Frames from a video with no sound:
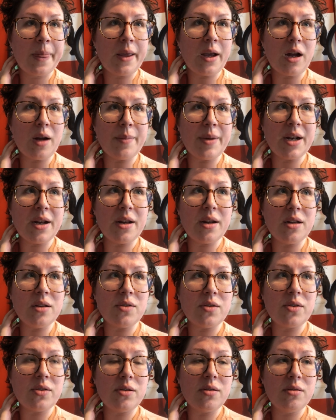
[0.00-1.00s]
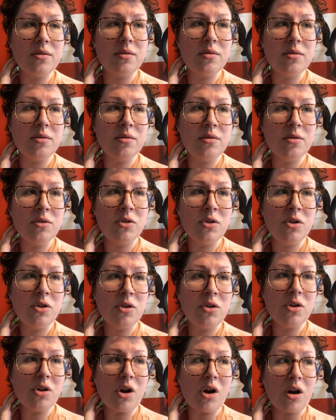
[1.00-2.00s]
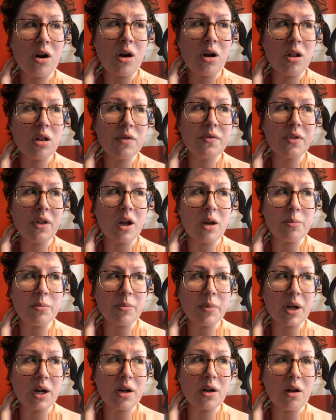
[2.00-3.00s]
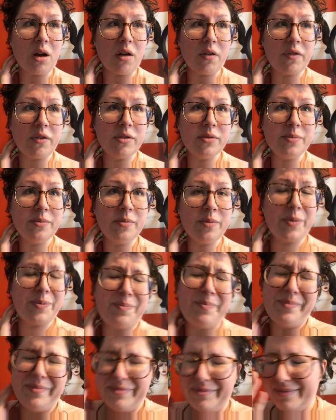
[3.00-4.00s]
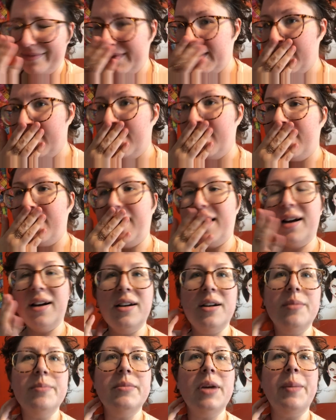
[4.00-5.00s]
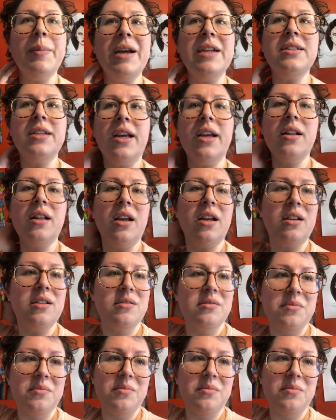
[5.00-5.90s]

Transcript: how many is not all of them, but enough. I might take like